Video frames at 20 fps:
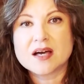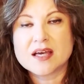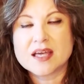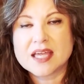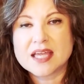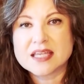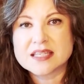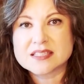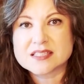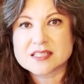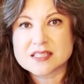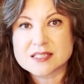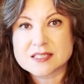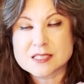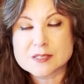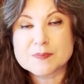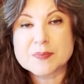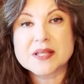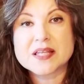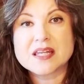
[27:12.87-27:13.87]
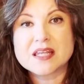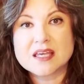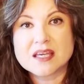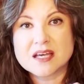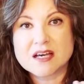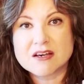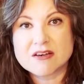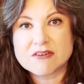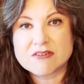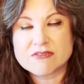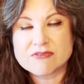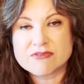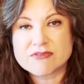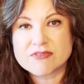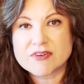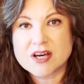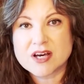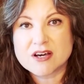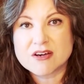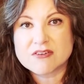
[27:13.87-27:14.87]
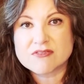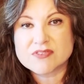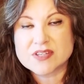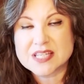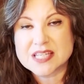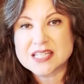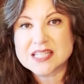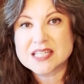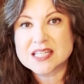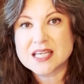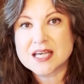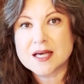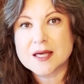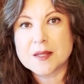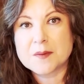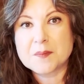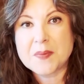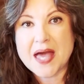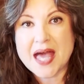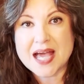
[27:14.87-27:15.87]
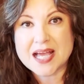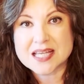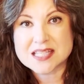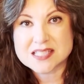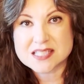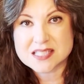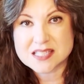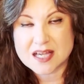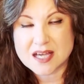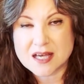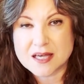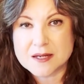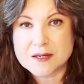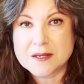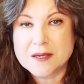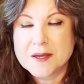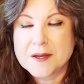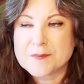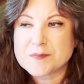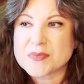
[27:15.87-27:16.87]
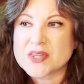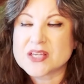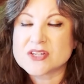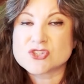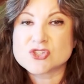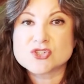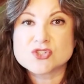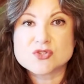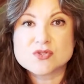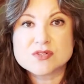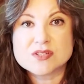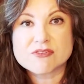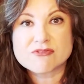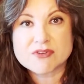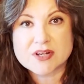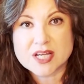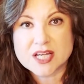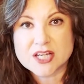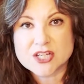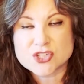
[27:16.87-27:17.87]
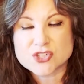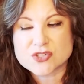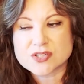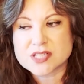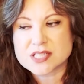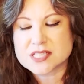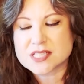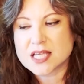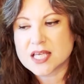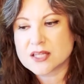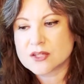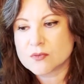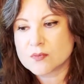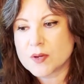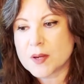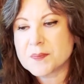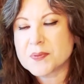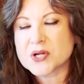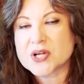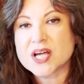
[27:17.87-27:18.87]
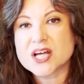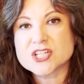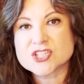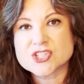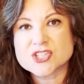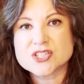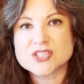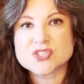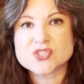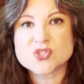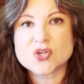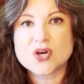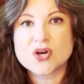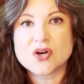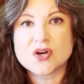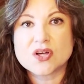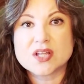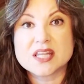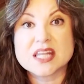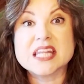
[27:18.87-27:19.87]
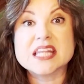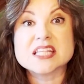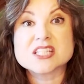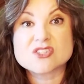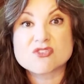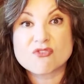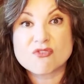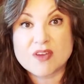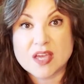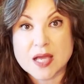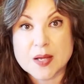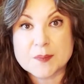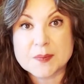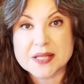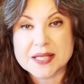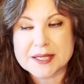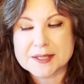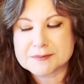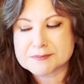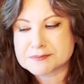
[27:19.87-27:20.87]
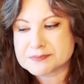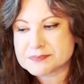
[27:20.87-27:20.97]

is the splitting of India and Pakistan into two different countries and the repercussions on this family.